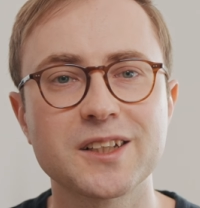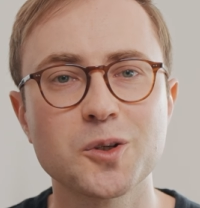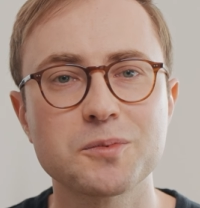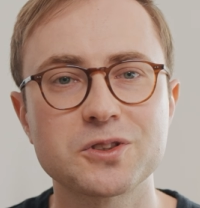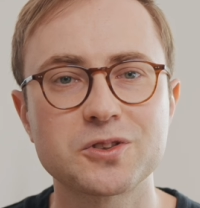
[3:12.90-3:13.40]

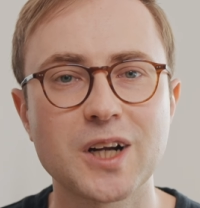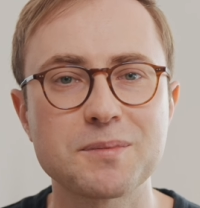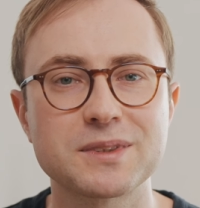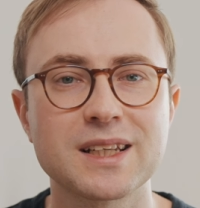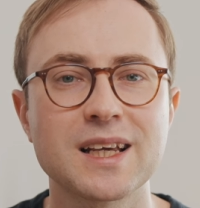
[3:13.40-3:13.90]
loop
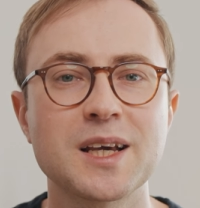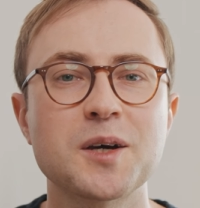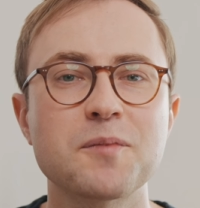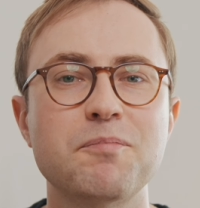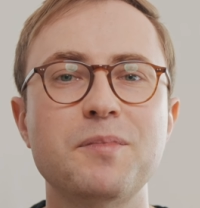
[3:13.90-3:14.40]
straps,
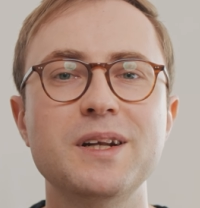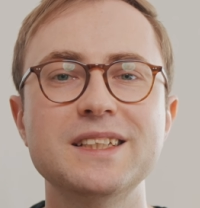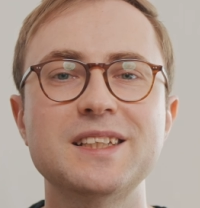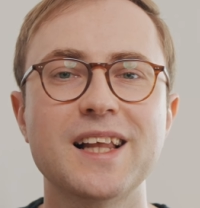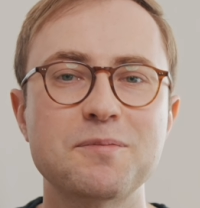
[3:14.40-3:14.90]

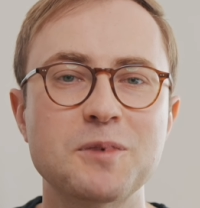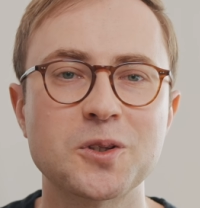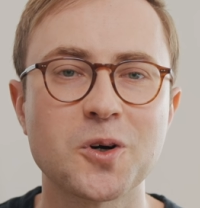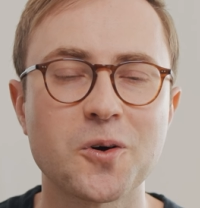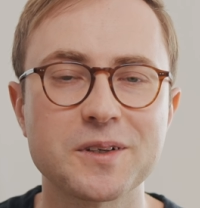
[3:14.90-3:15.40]
please let me
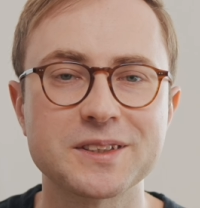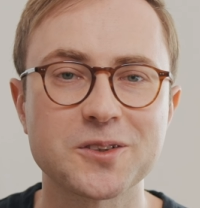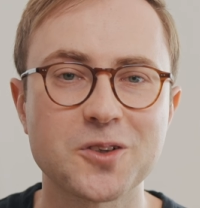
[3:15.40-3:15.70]
know in the